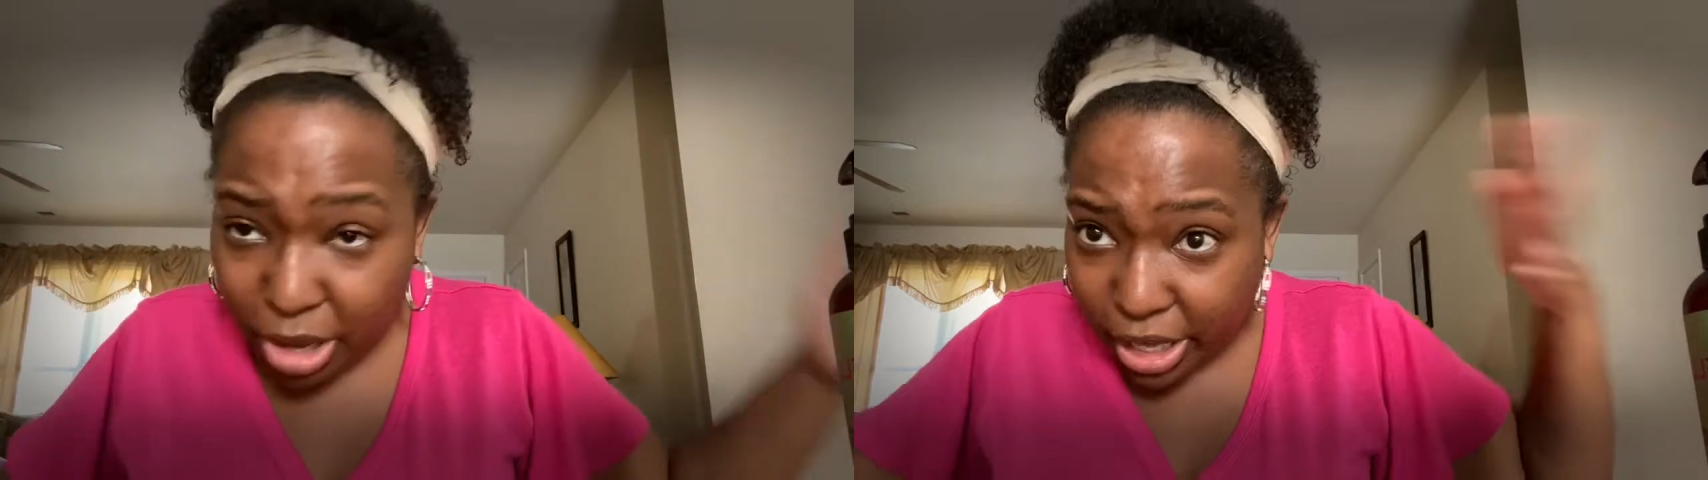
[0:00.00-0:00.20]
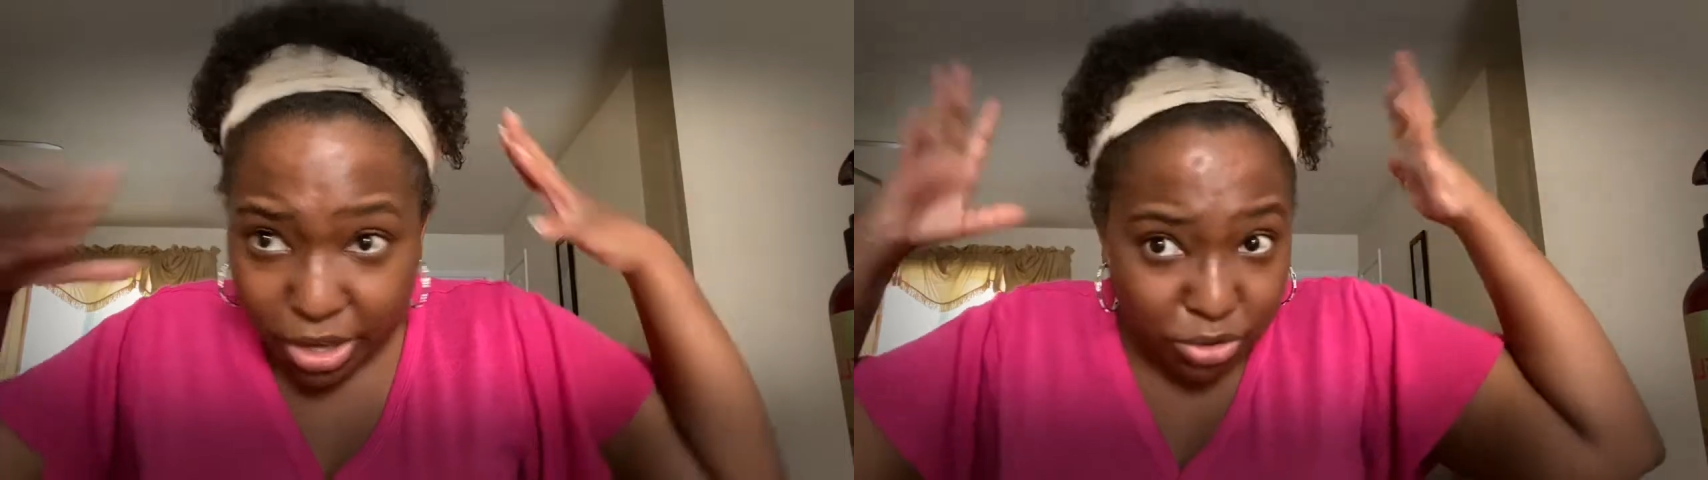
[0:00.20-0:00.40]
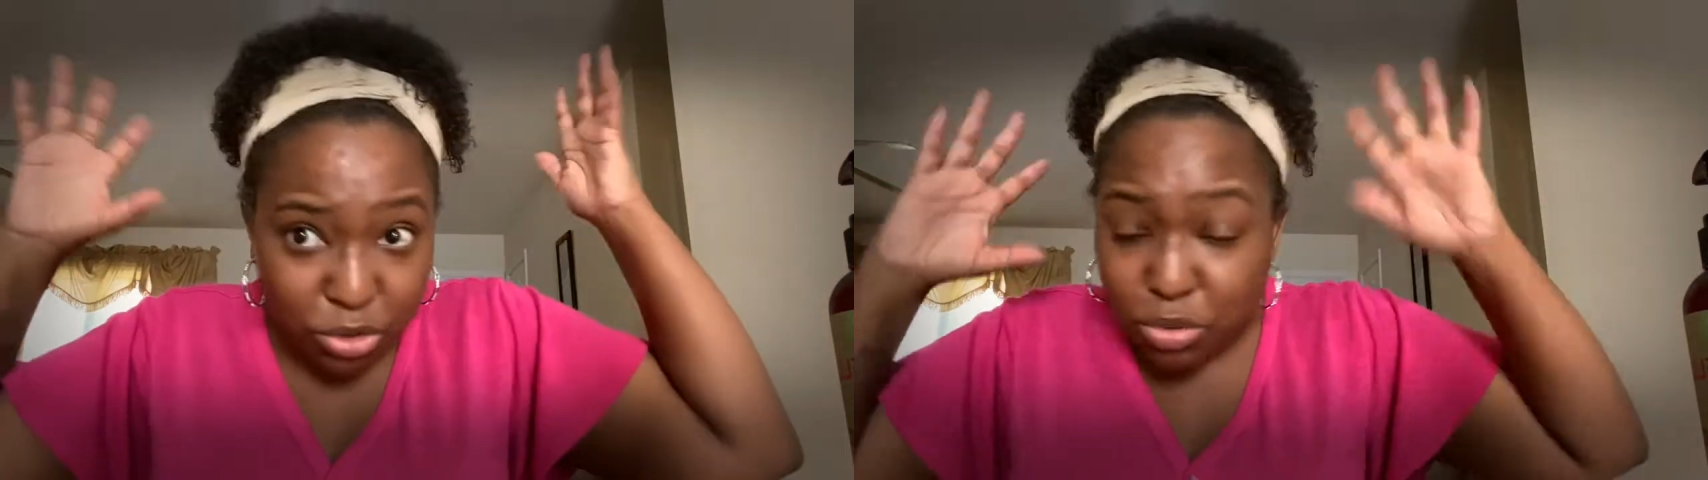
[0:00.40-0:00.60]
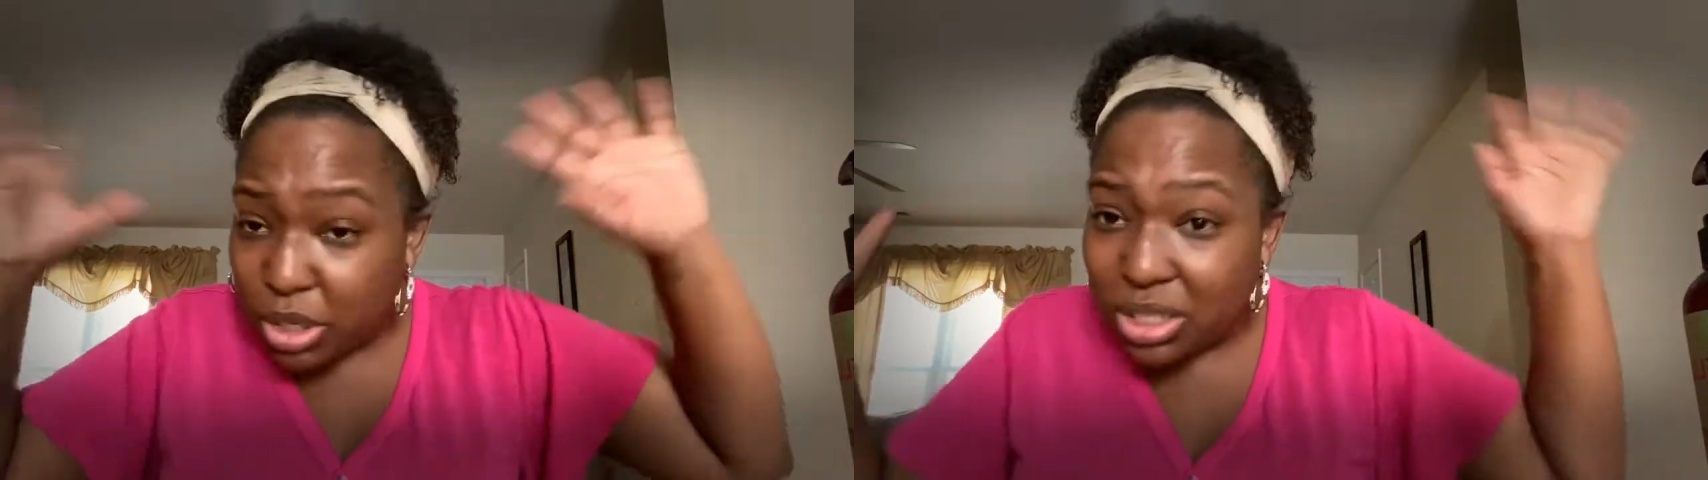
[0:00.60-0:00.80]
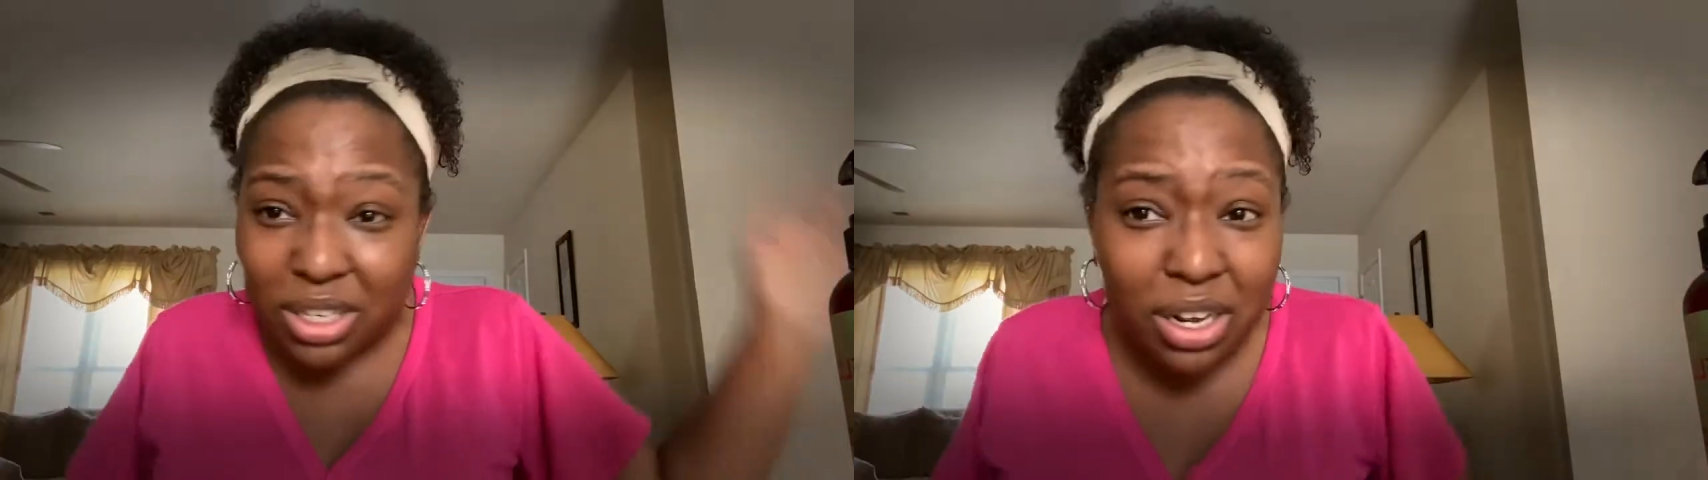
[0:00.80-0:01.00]
hair to do what
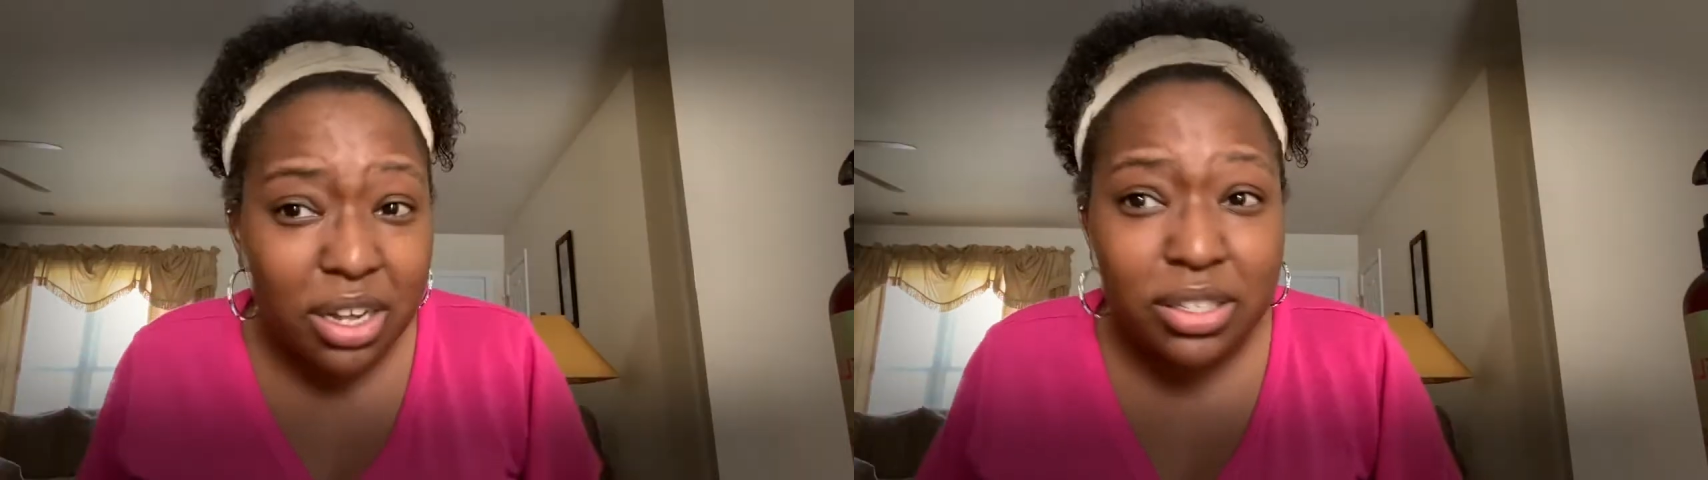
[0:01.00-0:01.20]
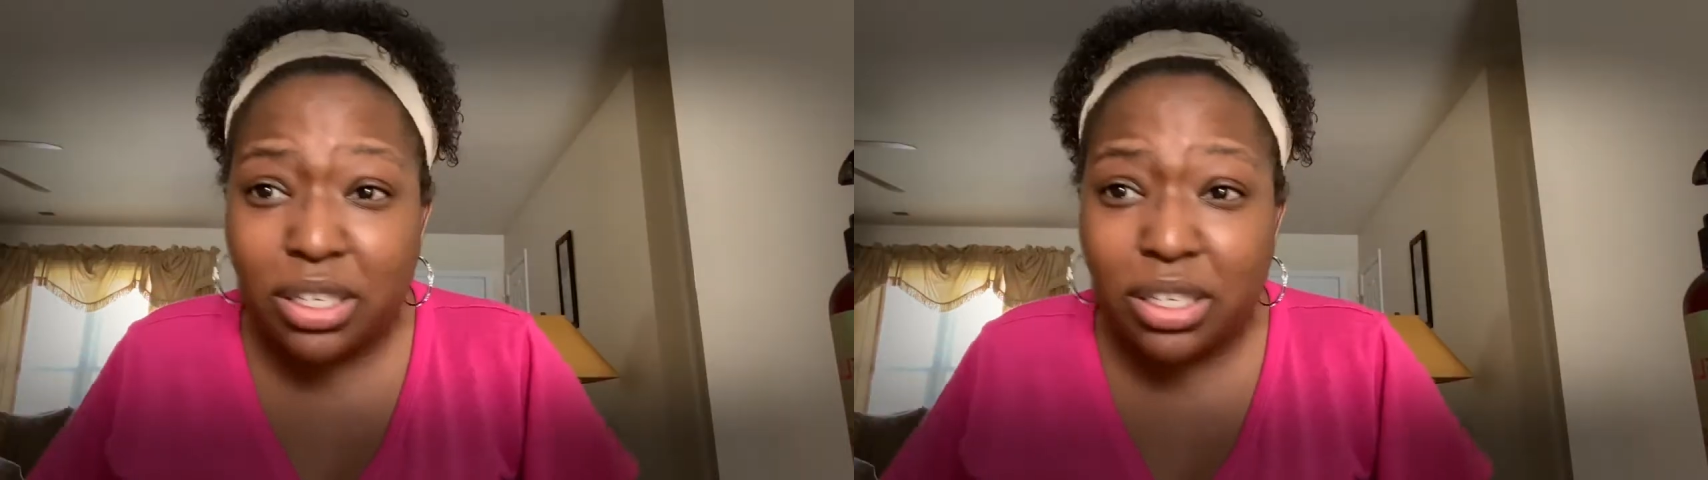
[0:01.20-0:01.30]
it does.